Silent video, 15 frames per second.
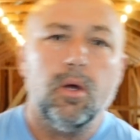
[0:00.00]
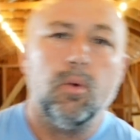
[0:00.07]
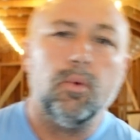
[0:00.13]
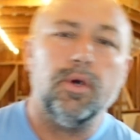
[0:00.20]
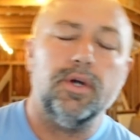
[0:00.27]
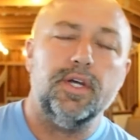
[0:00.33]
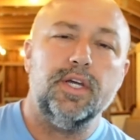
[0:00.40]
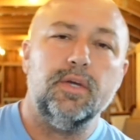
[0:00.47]

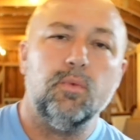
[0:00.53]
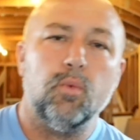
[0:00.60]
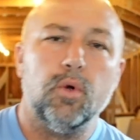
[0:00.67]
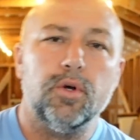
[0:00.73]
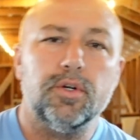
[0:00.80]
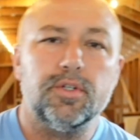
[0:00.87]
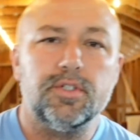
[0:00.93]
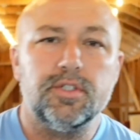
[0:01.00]
where he
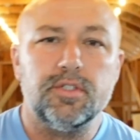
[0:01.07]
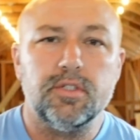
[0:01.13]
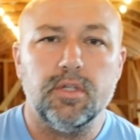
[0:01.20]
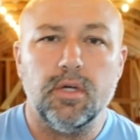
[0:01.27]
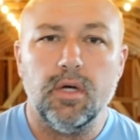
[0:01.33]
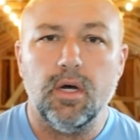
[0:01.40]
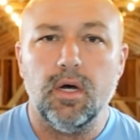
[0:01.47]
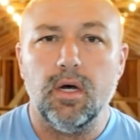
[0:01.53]
works
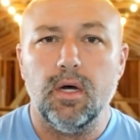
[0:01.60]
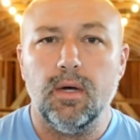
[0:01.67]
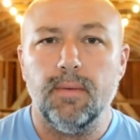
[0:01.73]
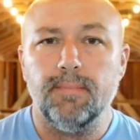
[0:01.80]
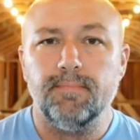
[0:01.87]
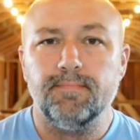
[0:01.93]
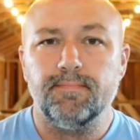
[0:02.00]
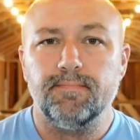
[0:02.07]

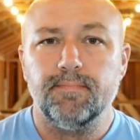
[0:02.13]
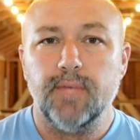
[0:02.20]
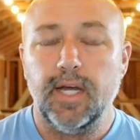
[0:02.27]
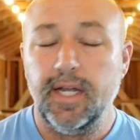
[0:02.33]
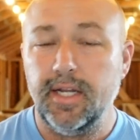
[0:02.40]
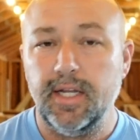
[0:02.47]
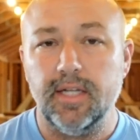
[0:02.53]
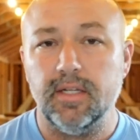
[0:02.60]

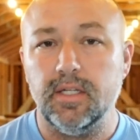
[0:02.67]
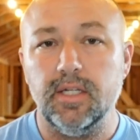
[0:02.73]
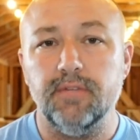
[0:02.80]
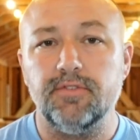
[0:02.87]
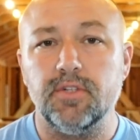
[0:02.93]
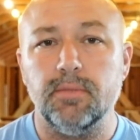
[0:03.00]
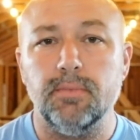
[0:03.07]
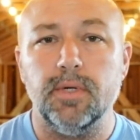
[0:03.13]
and
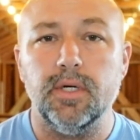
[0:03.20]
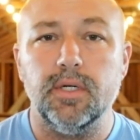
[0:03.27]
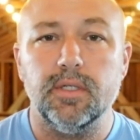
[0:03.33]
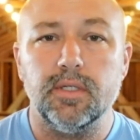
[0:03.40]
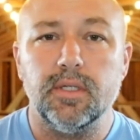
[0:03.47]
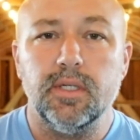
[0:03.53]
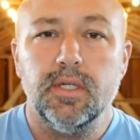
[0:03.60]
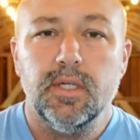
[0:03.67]
lives
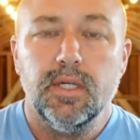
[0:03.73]
among